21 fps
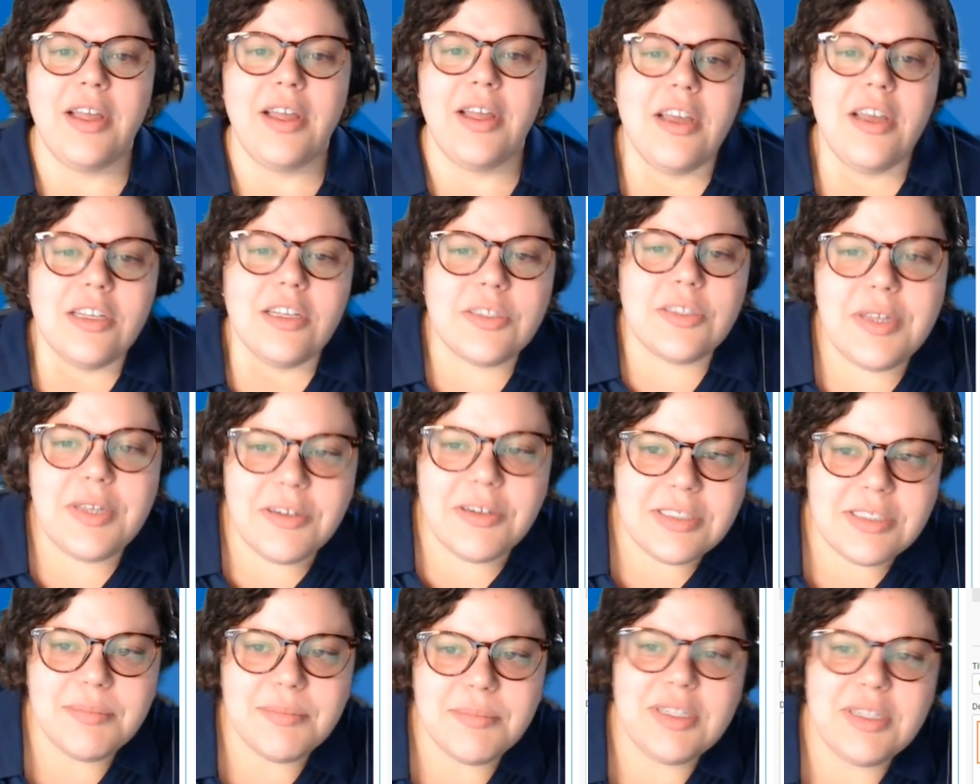So here's
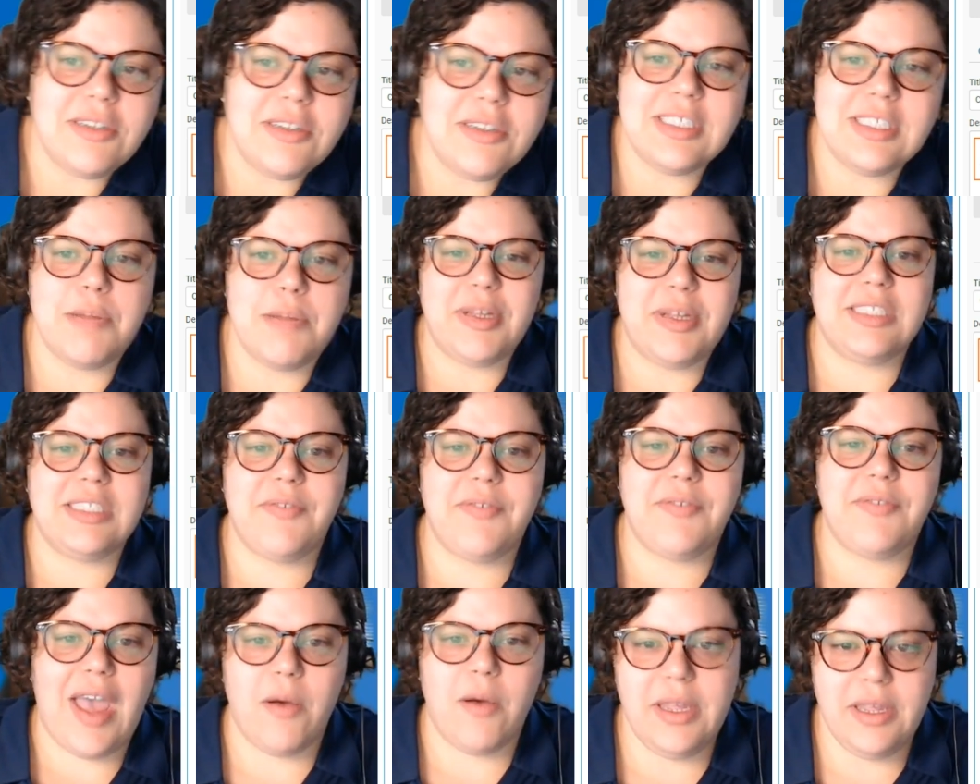some little snippets of
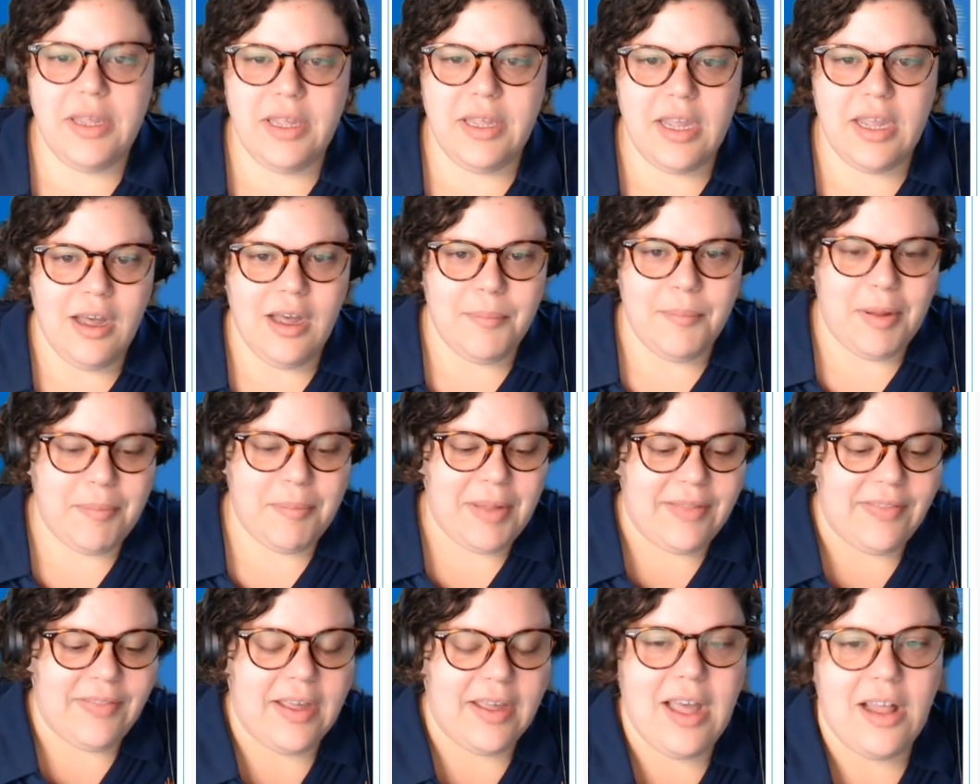how we
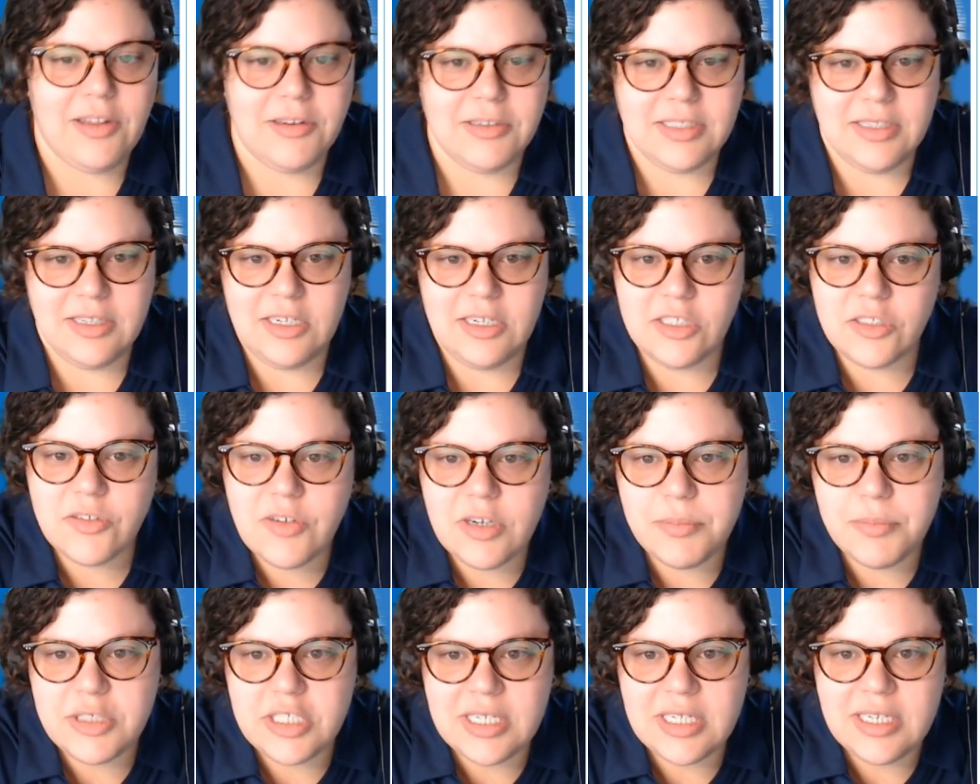applied the colors in the
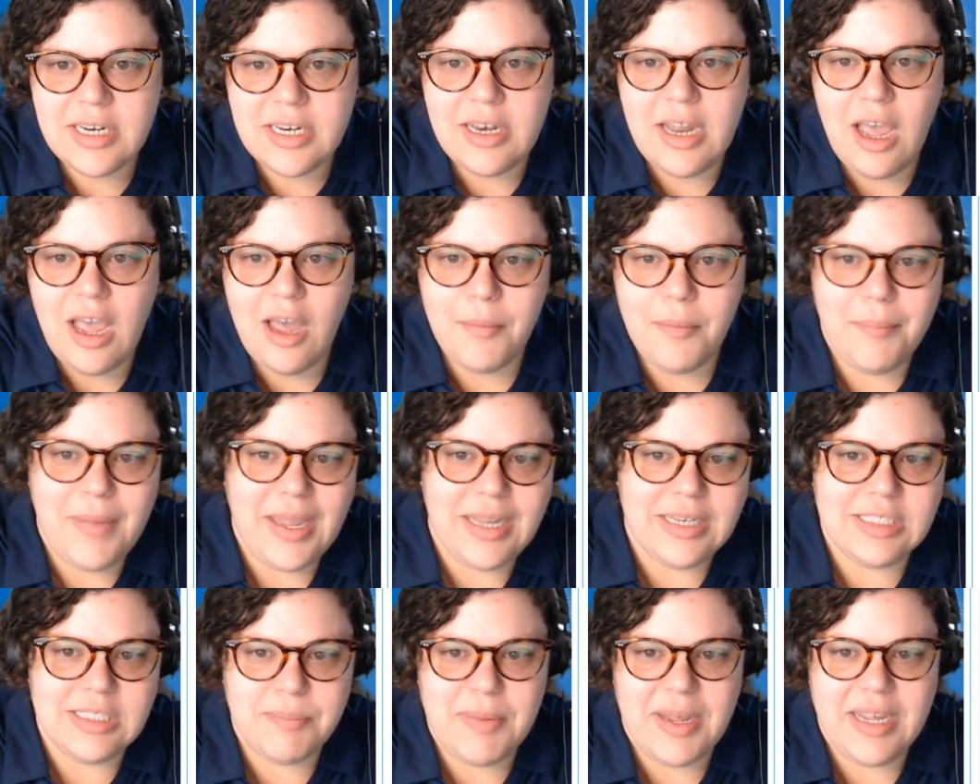description,
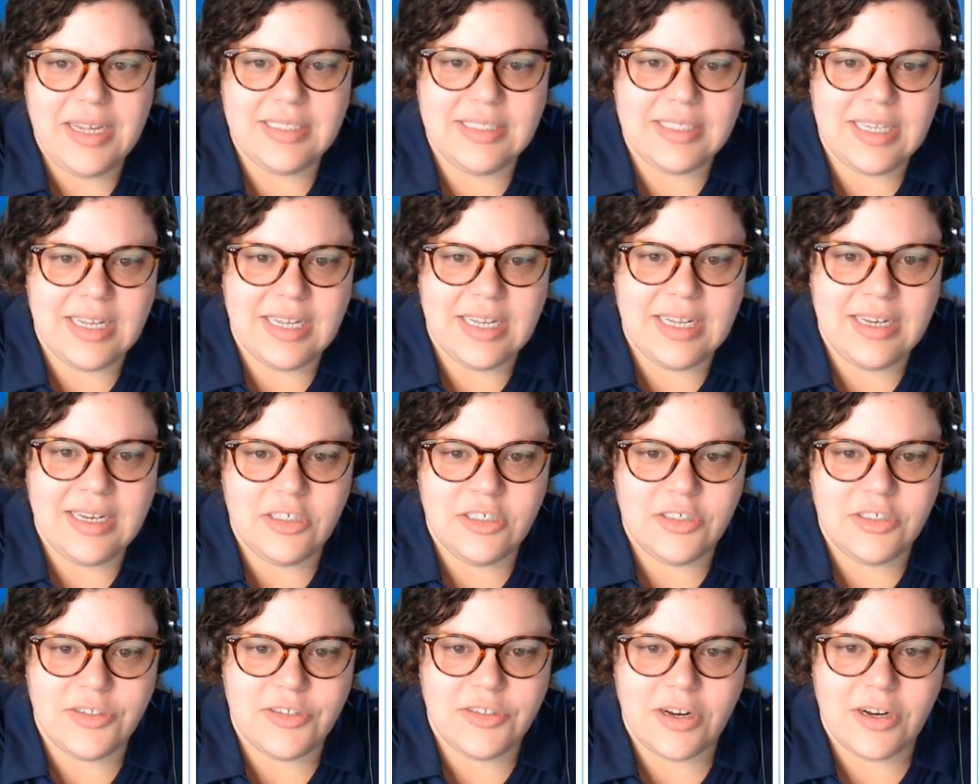made space and
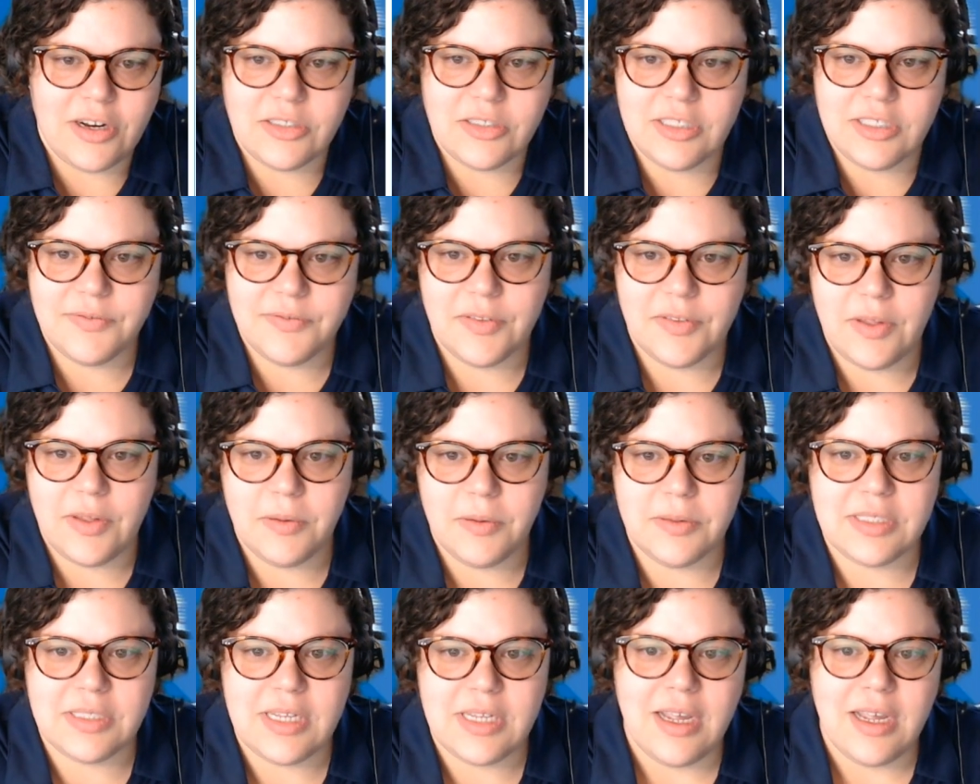instructions for
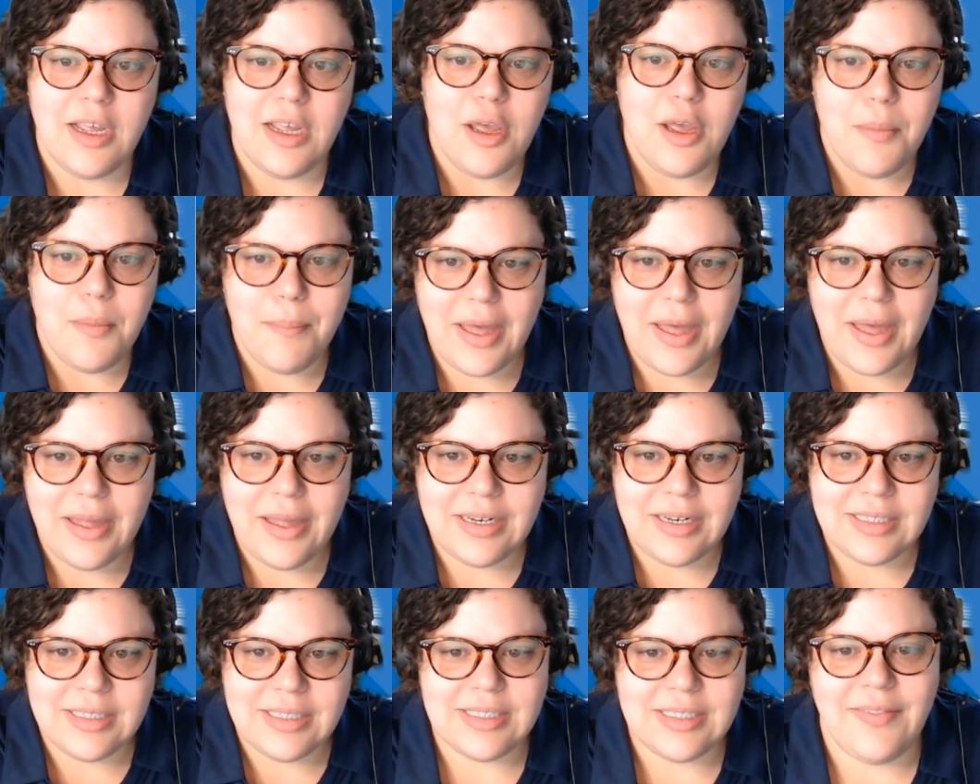those
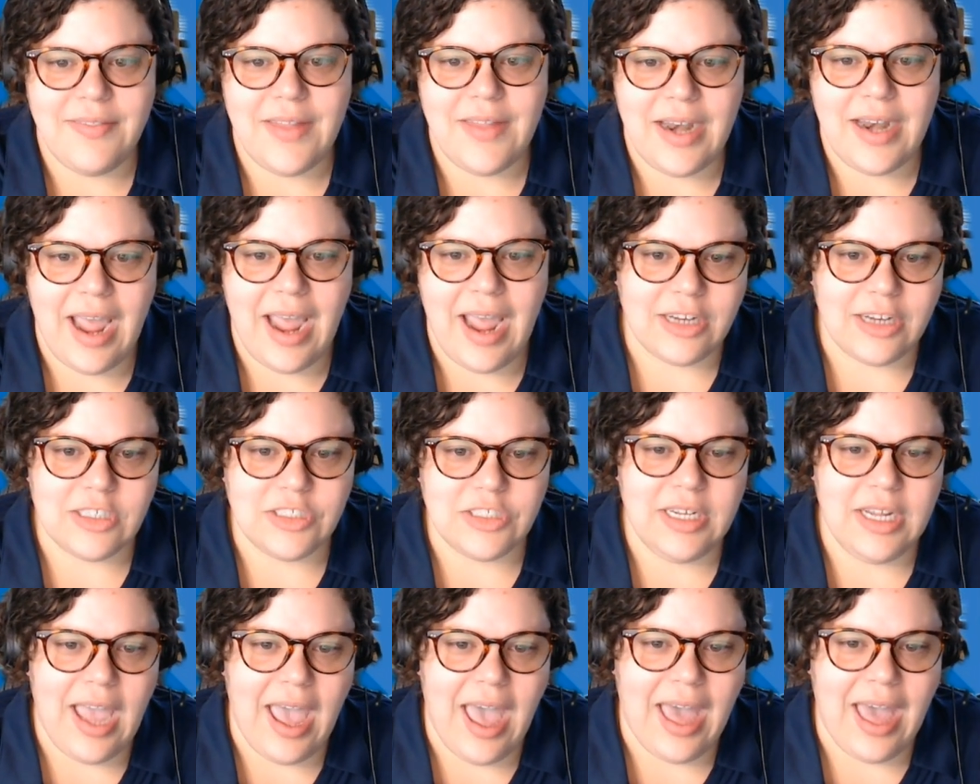buttons, and then
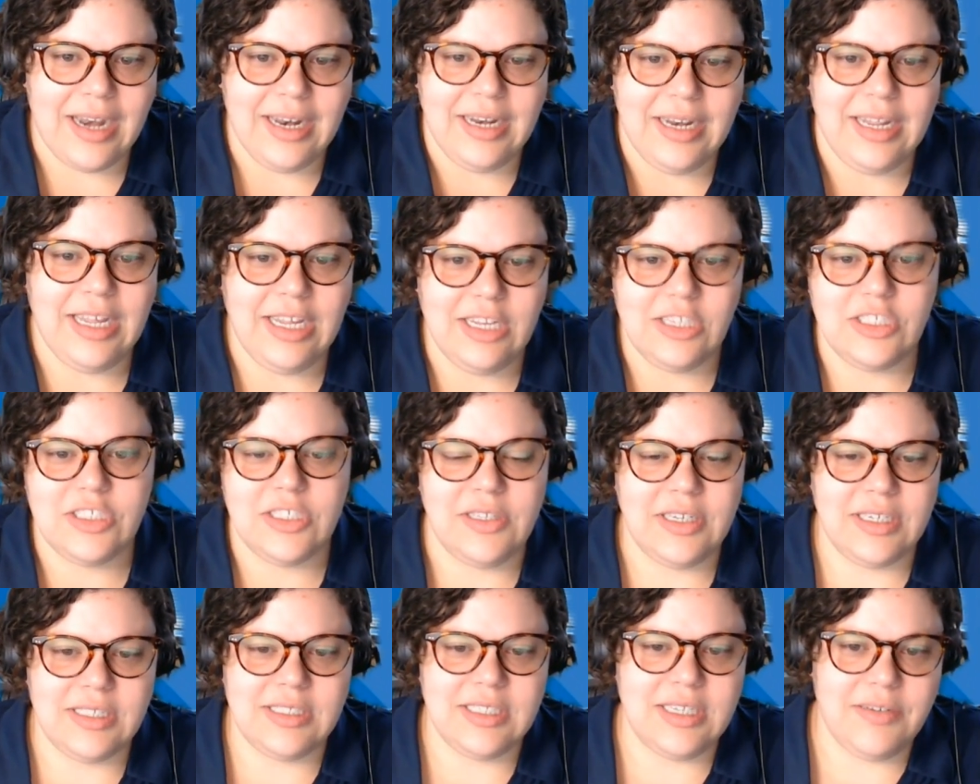actually added each
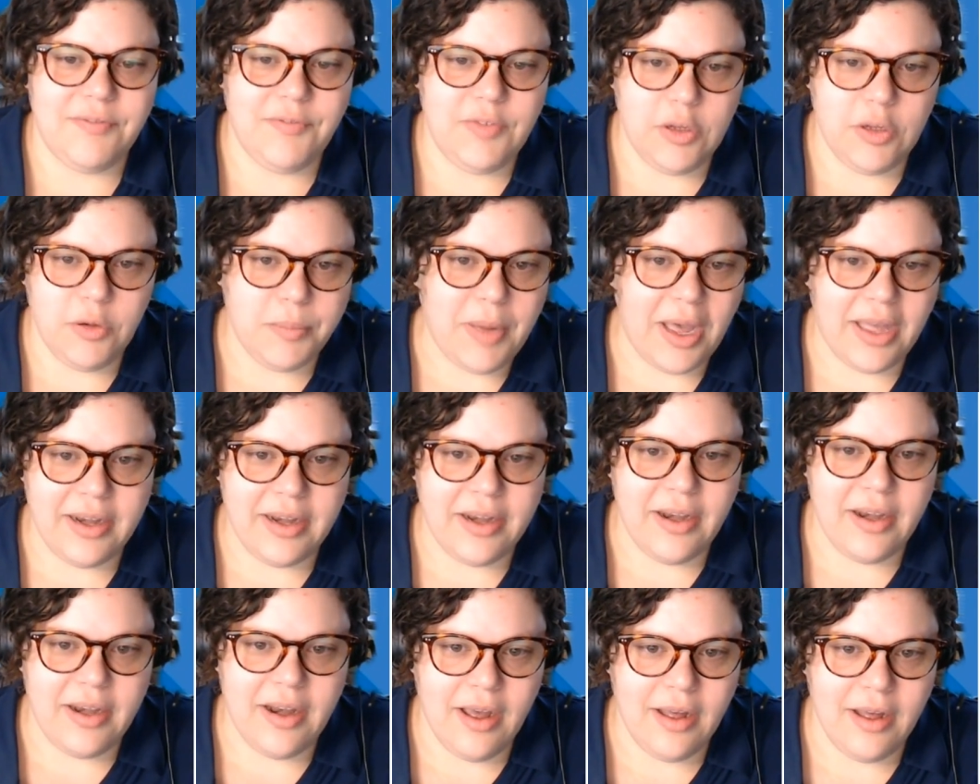LinkedIn view
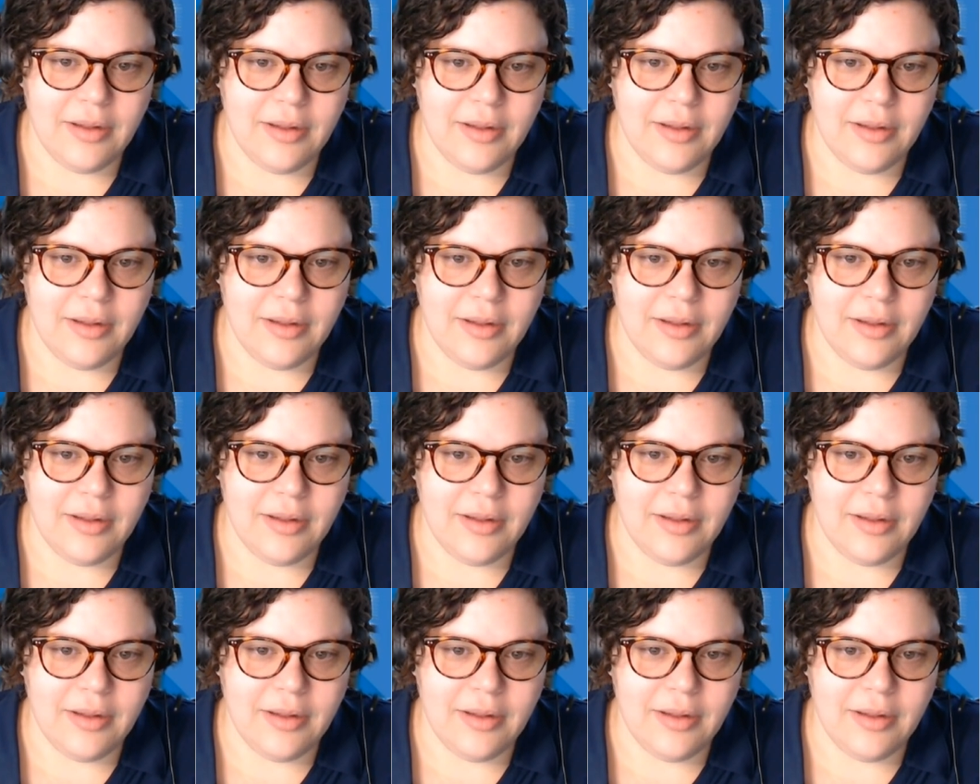button.